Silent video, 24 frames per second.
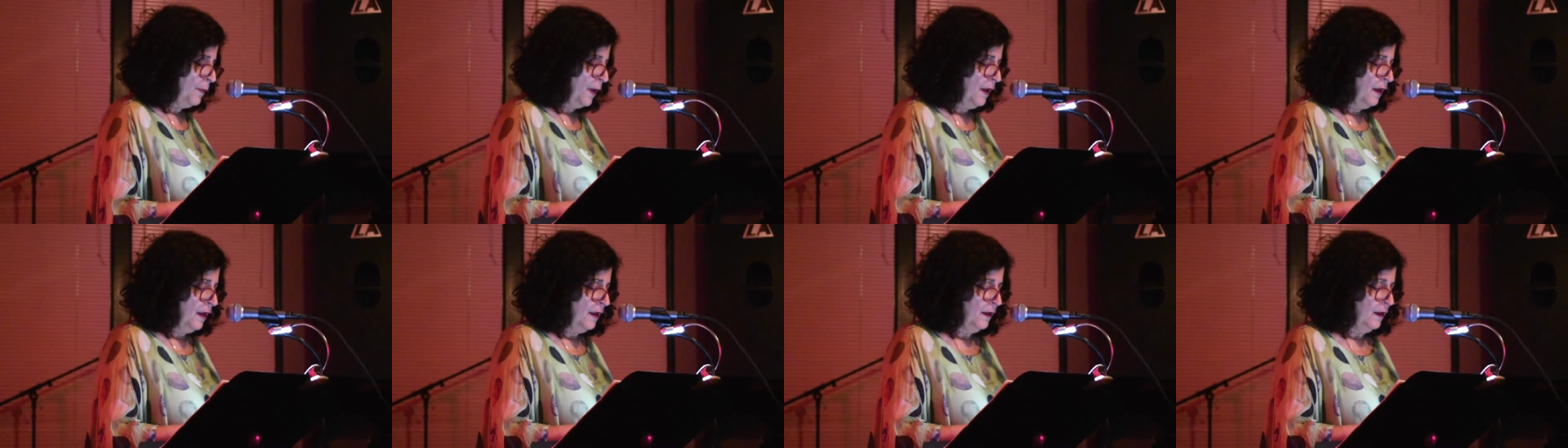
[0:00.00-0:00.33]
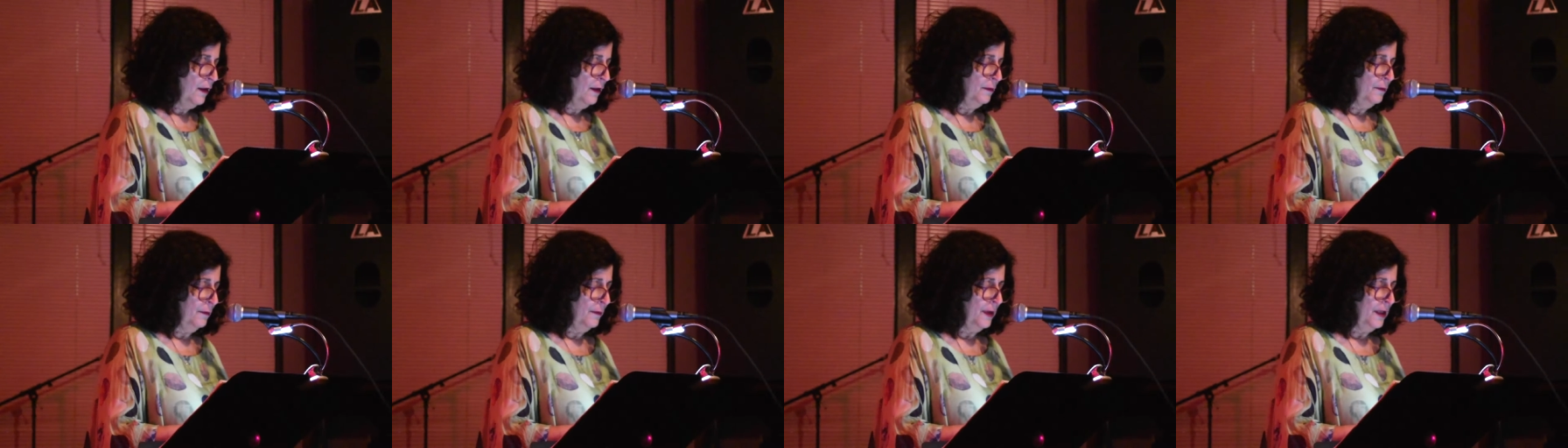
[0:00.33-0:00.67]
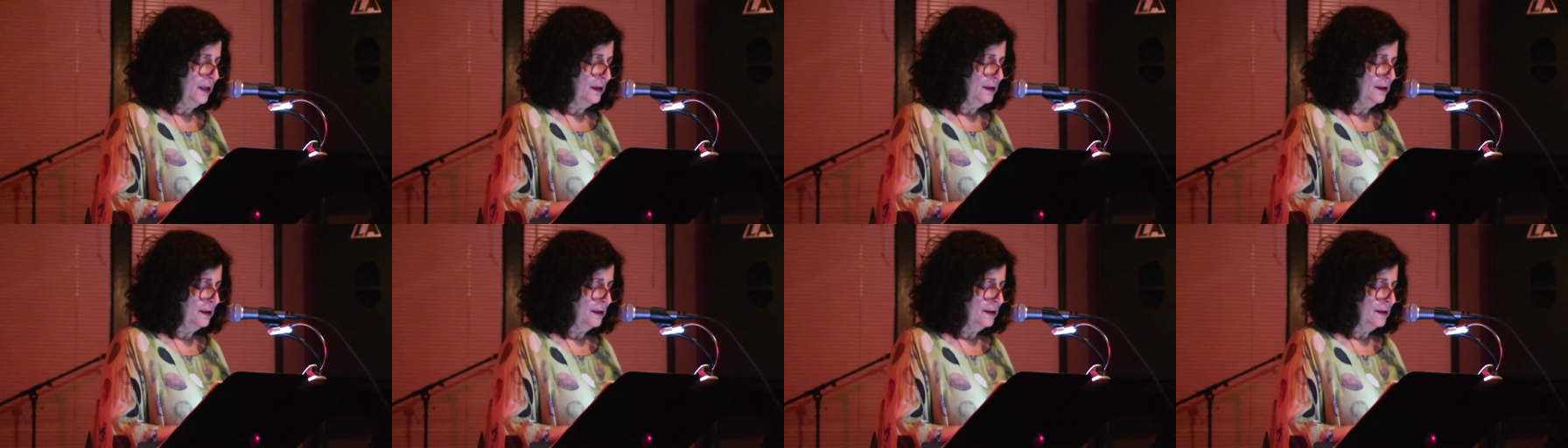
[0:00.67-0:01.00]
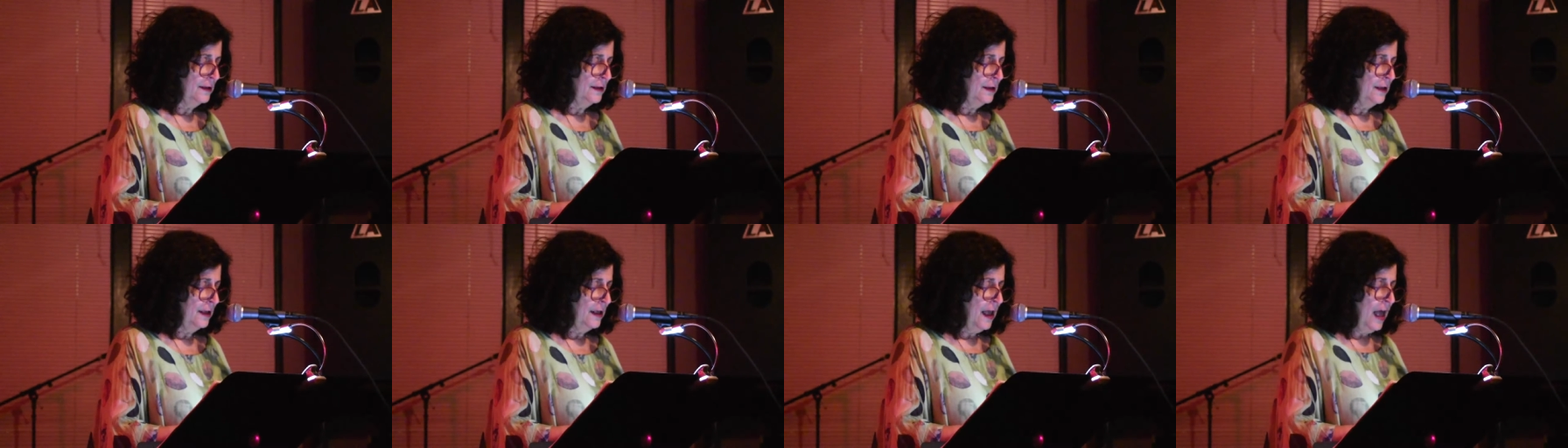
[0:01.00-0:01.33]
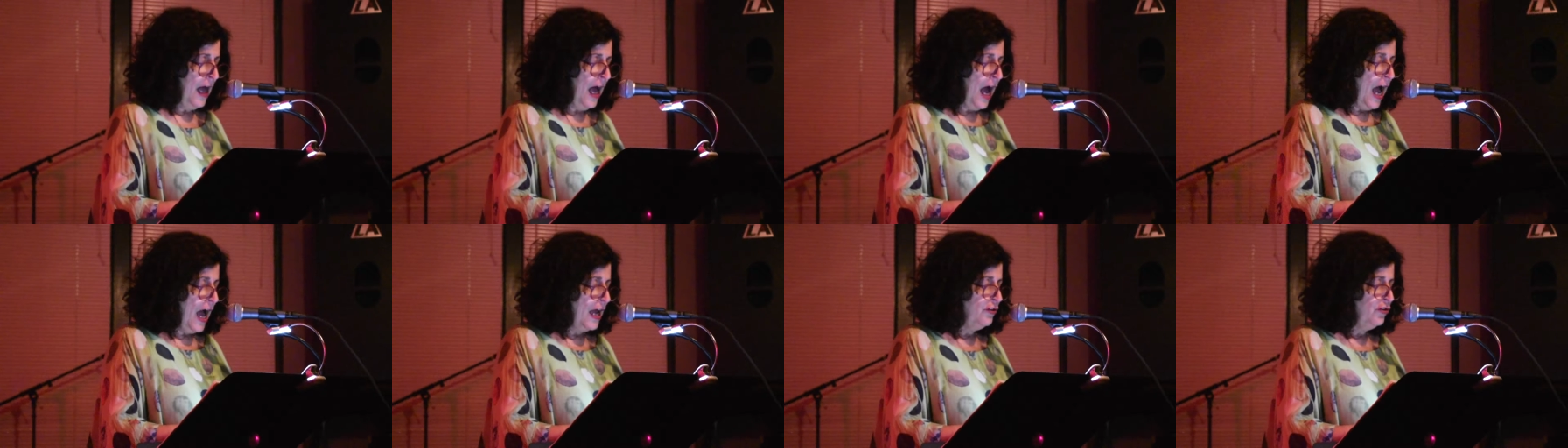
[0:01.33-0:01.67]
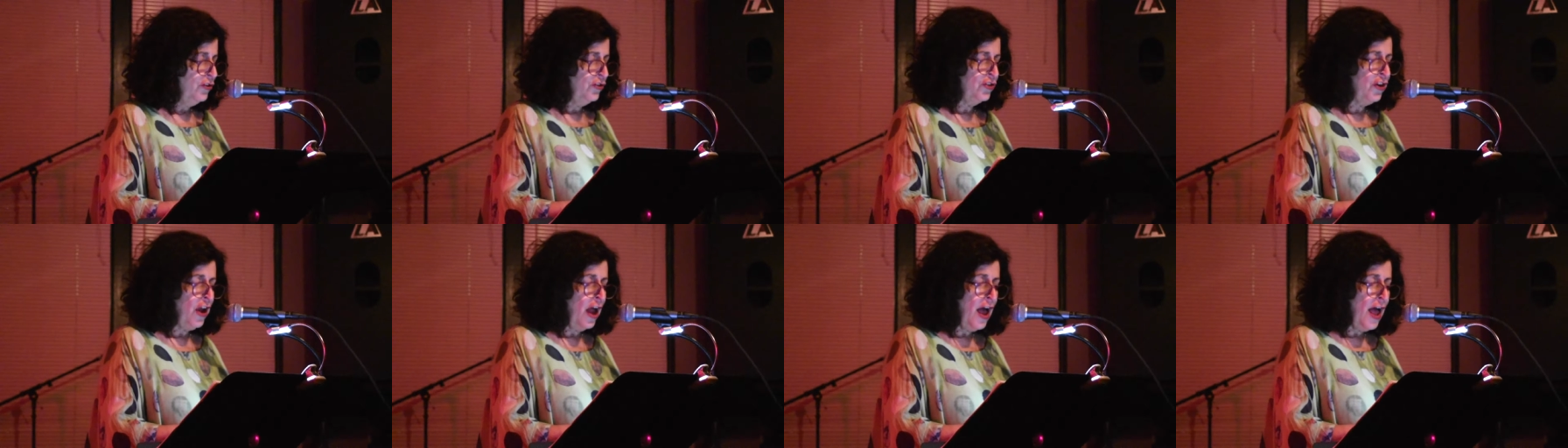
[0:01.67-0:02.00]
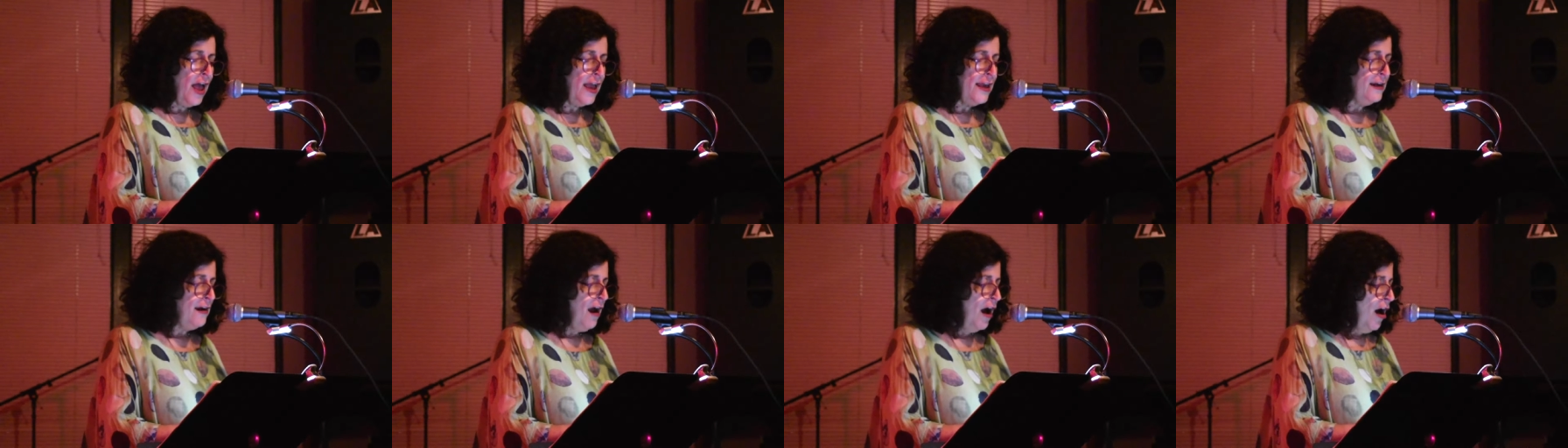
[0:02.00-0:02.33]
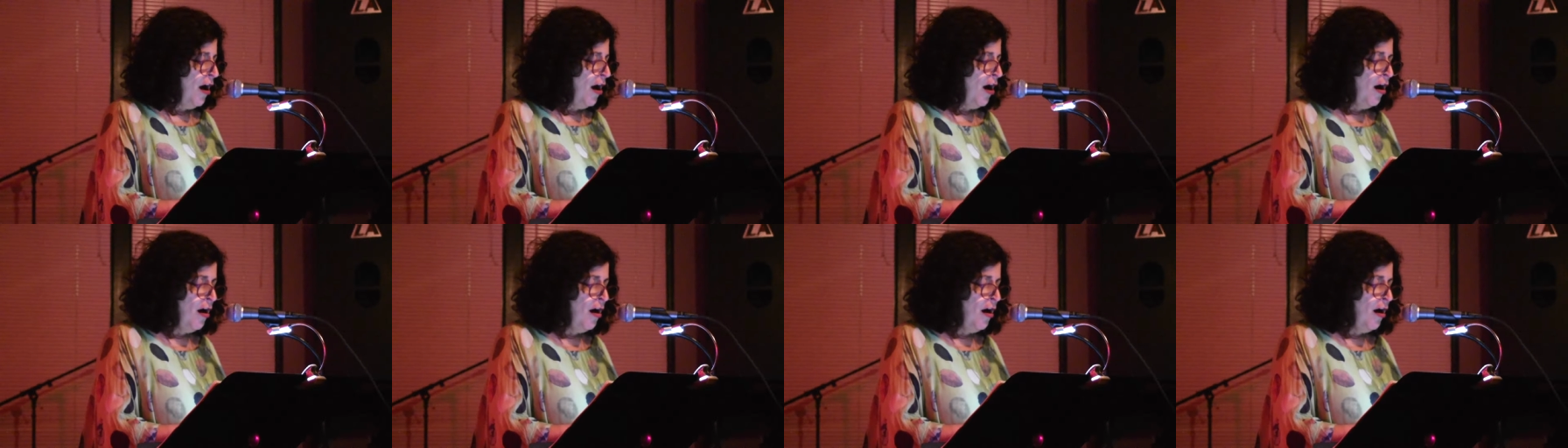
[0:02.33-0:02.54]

palm. I shine